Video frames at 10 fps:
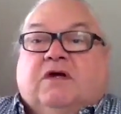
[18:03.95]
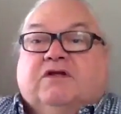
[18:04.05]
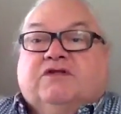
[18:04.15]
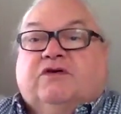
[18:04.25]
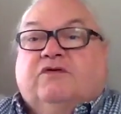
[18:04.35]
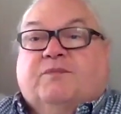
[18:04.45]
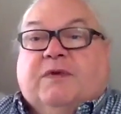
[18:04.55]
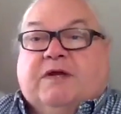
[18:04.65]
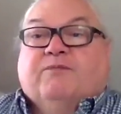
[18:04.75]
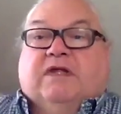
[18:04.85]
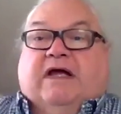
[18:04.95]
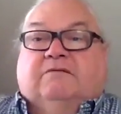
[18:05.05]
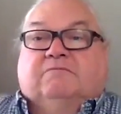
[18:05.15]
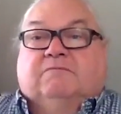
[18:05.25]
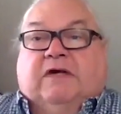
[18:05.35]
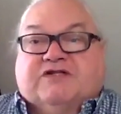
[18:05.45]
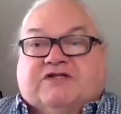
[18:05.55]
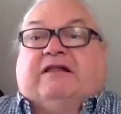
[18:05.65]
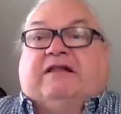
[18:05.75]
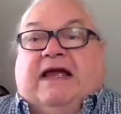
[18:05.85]
to the people that I
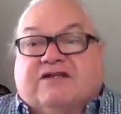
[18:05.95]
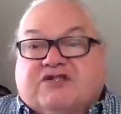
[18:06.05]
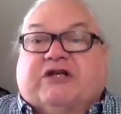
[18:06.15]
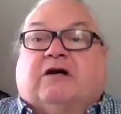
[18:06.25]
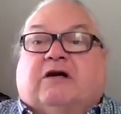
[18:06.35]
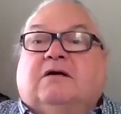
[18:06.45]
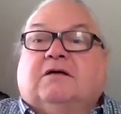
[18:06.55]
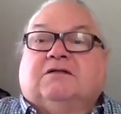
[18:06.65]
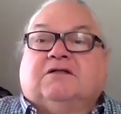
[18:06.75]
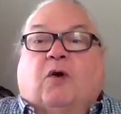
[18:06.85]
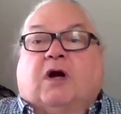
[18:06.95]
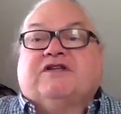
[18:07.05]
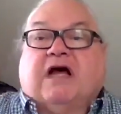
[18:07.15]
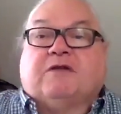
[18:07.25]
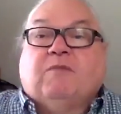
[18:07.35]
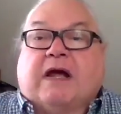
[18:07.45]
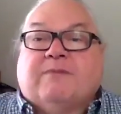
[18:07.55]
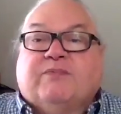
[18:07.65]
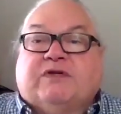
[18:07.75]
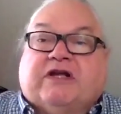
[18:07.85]
sent last year who aren't on my
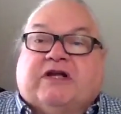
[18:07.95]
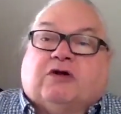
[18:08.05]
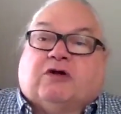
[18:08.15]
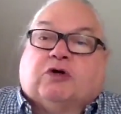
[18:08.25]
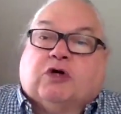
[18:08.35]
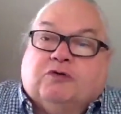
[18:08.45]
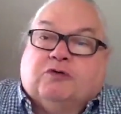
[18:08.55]
particular group?